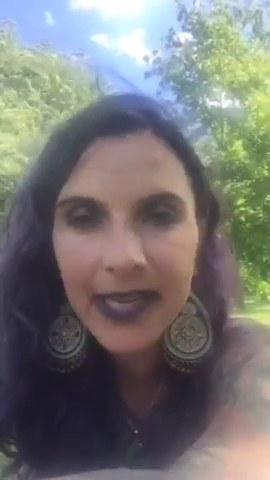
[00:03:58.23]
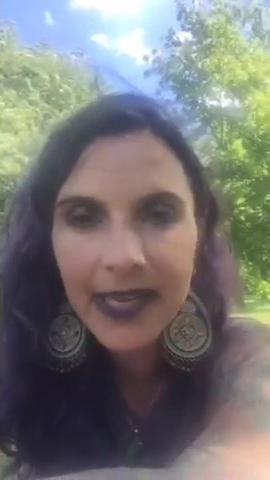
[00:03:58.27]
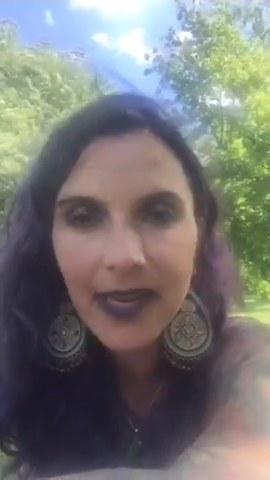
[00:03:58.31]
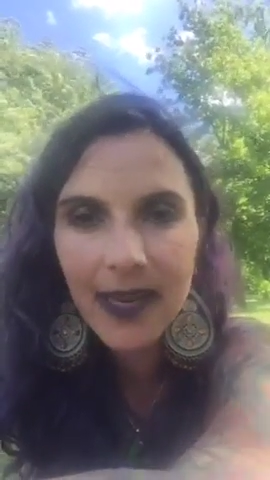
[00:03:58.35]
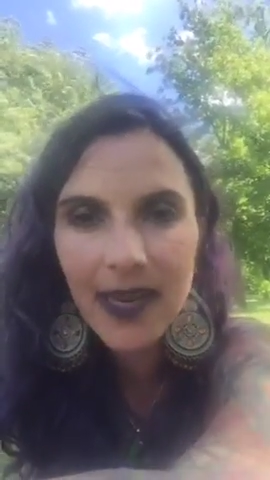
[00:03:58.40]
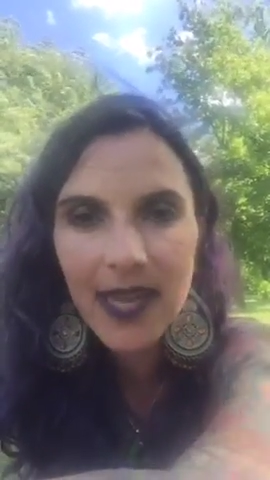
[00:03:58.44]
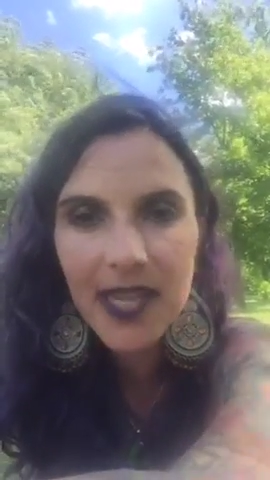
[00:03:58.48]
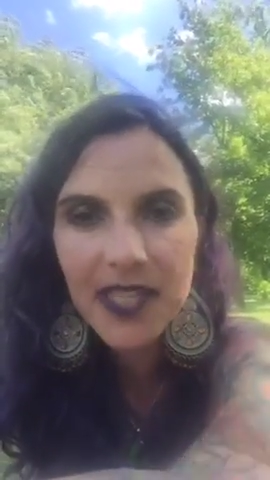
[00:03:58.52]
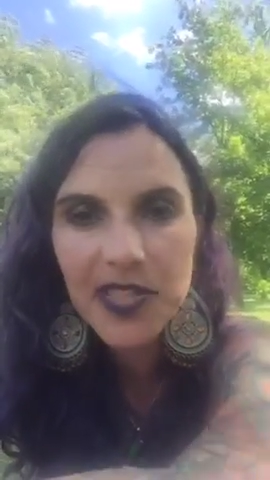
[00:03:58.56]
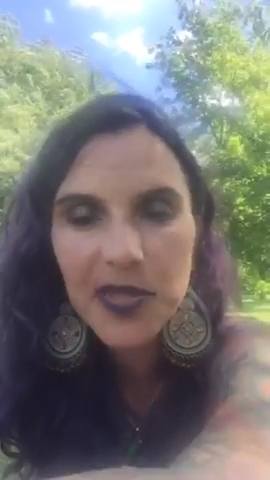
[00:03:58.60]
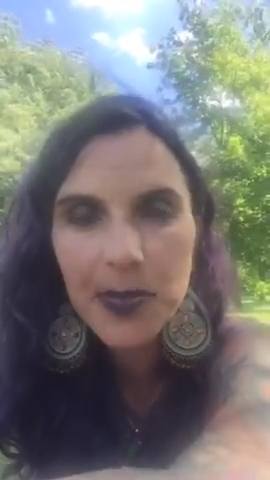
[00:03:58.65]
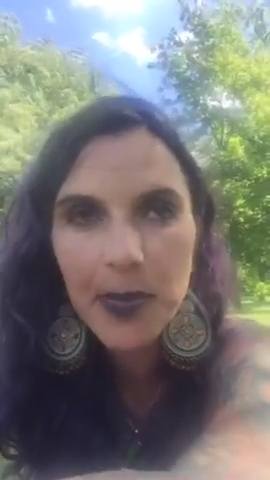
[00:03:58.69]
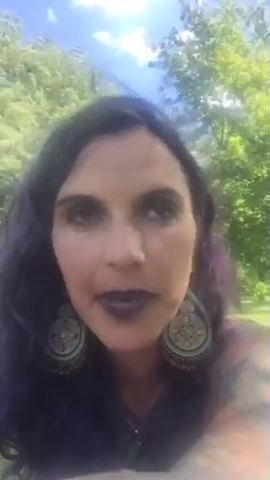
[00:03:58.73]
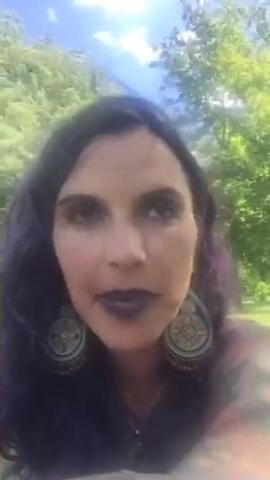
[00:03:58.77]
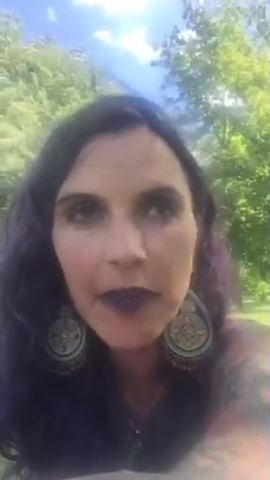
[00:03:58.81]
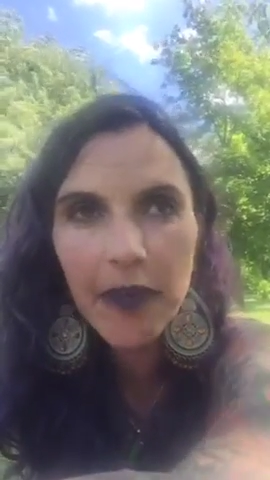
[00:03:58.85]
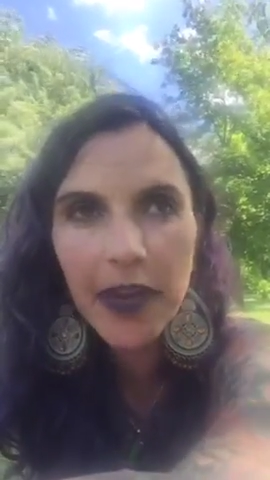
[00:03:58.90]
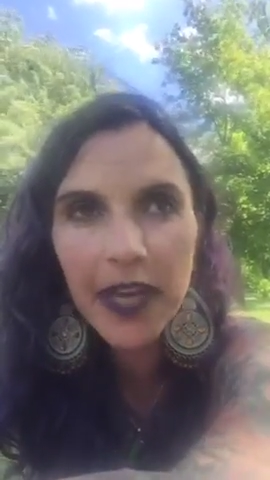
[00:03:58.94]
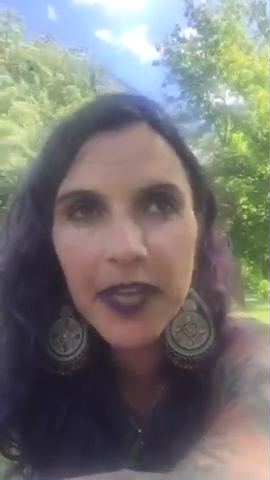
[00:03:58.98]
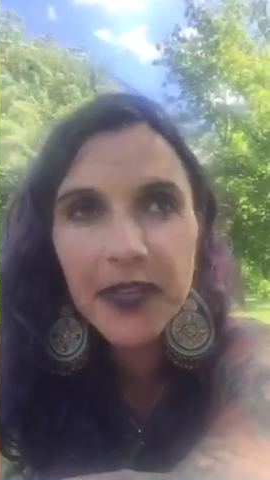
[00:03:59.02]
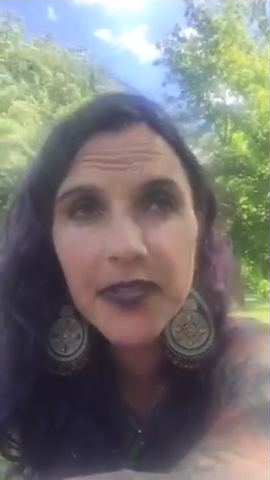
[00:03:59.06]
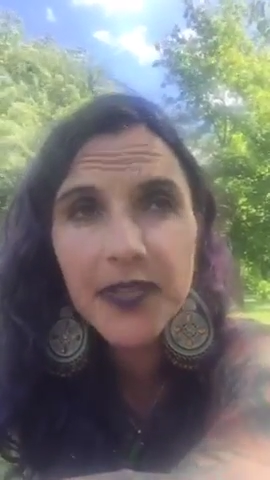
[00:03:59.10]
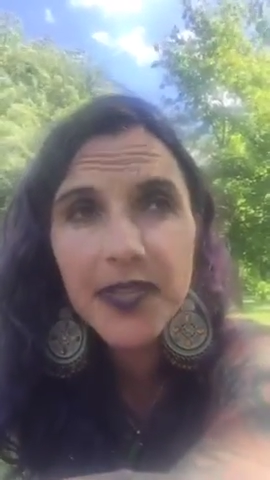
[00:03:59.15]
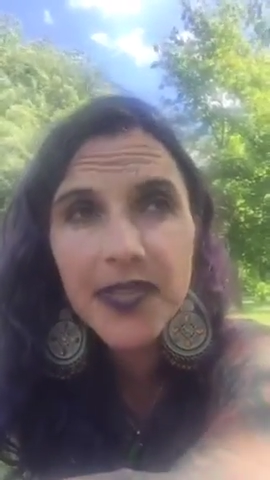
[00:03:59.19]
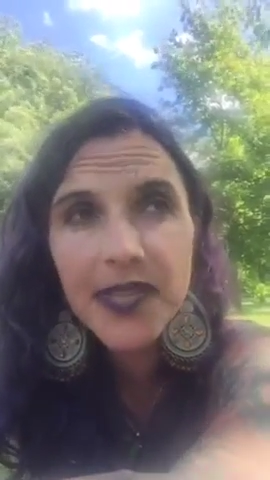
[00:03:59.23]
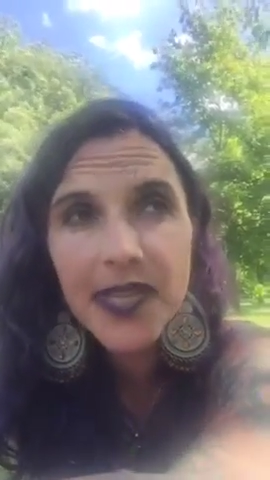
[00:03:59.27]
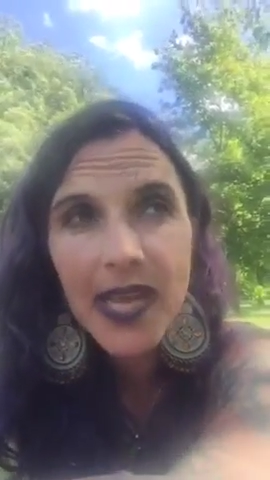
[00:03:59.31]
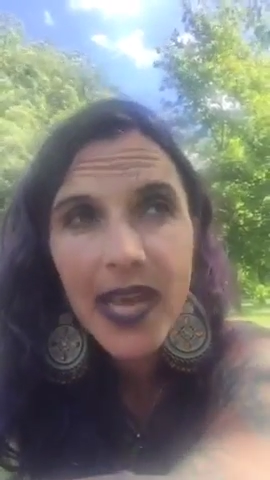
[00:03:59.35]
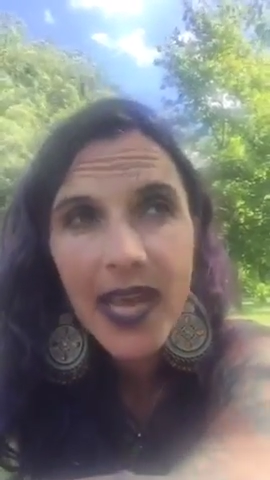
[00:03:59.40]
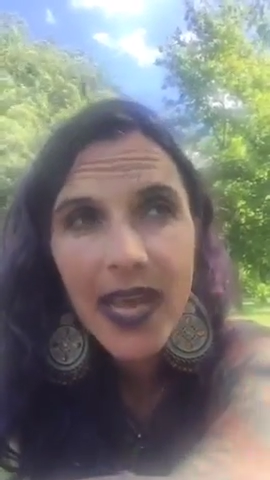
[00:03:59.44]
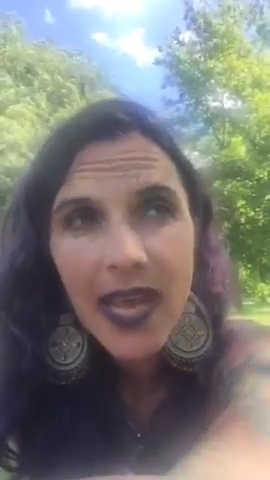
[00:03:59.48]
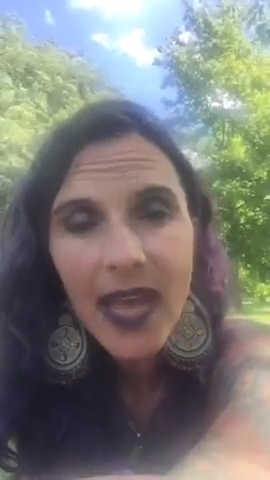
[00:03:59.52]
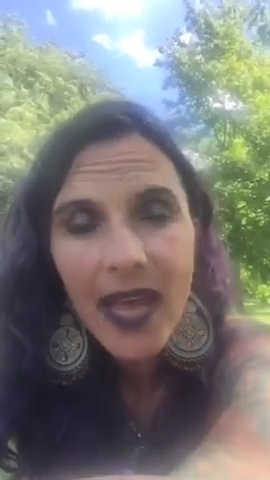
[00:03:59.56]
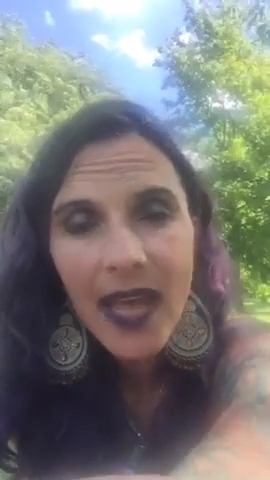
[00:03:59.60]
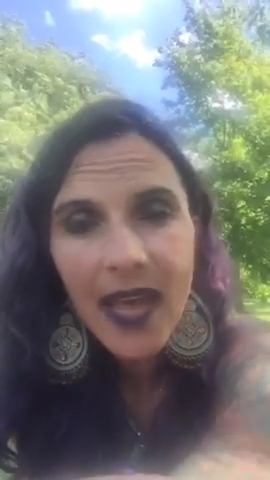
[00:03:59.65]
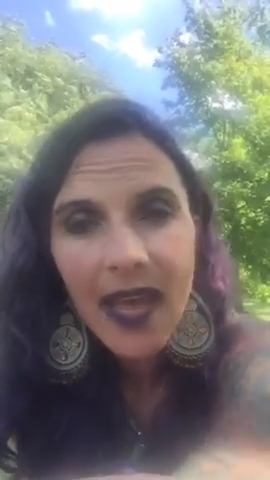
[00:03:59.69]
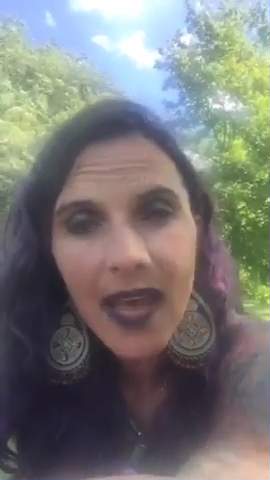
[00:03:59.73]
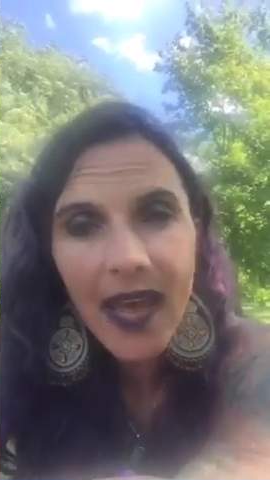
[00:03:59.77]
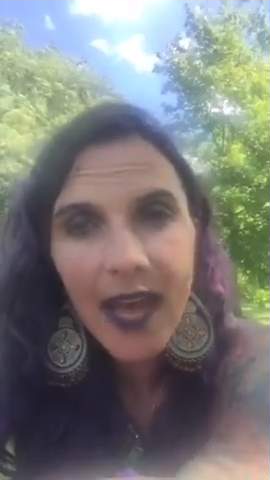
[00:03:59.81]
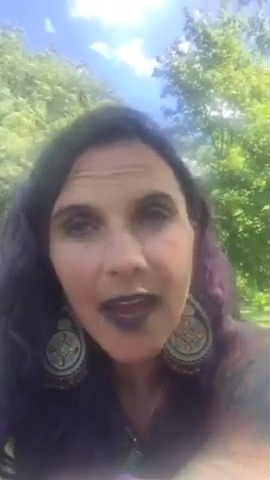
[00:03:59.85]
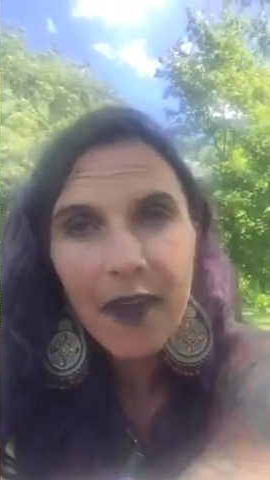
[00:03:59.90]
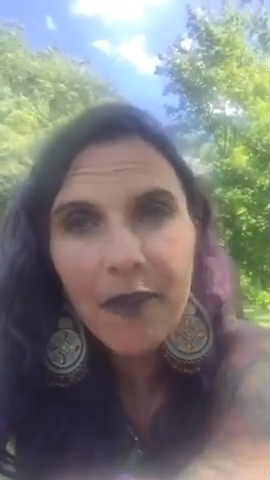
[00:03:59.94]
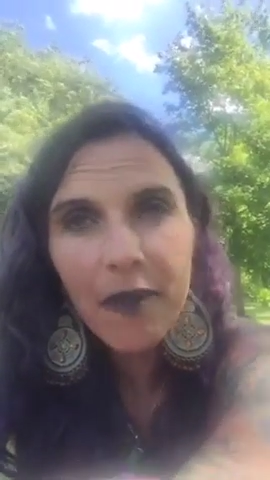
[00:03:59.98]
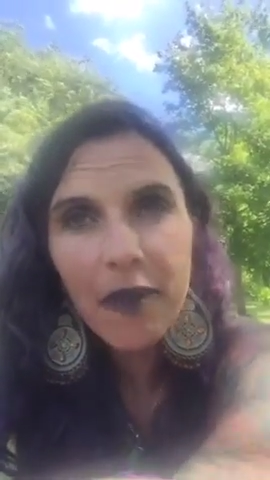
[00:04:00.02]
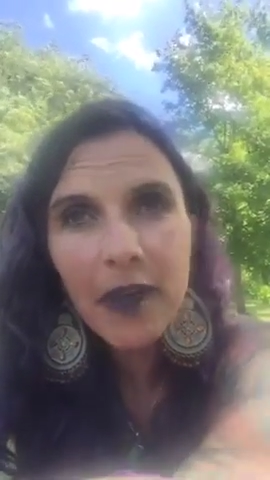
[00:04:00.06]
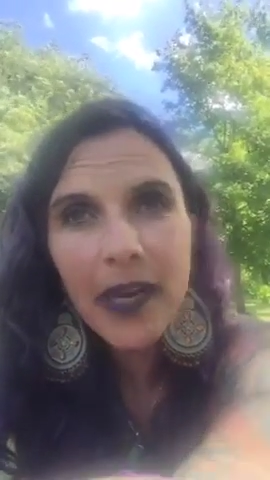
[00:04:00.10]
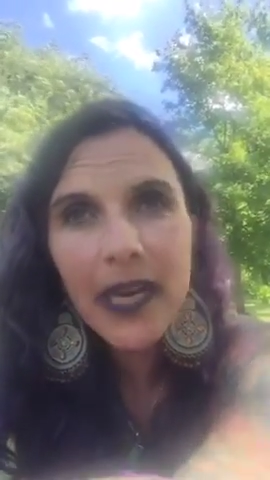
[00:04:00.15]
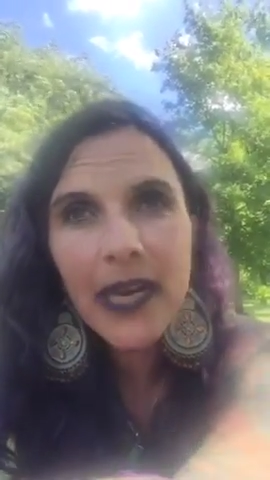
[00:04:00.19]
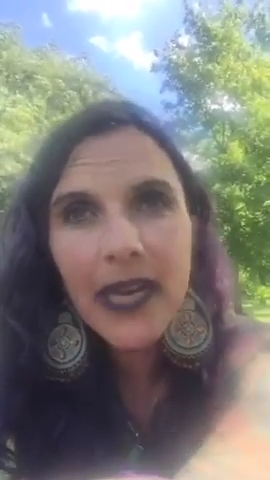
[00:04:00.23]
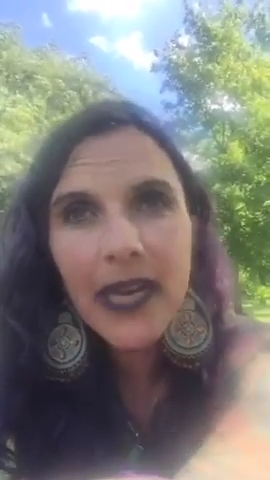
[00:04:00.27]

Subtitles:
little experience. And